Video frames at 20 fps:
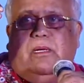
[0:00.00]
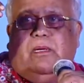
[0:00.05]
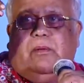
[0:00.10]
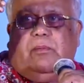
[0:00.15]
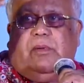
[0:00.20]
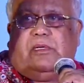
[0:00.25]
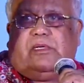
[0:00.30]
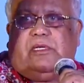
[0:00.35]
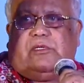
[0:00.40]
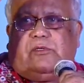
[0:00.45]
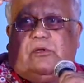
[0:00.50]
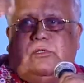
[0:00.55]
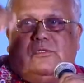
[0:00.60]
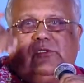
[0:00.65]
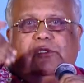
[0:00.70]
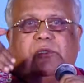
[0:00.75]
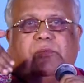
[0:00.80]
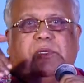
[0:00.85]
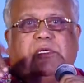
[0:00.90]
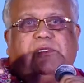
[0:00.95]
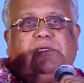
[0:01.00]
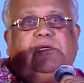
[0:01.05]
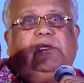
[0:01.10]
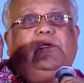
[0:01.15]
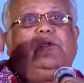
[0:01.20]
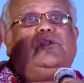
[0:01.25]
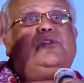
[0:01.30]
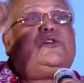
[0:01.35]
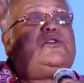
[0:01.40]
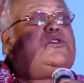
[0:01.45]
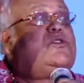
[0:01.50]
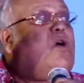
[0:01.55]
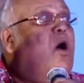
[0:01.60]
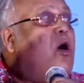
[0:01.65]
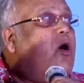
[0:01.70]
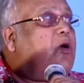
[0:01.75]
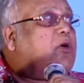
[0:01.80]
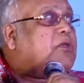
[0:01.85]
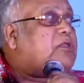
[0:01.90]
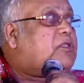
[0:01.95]
but it also means
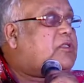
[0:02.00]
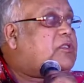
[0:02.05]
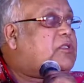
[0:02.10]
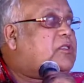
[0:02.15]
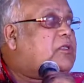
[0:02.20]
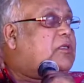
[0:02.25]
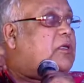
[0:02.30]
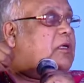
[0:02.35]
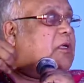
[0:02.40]
songs.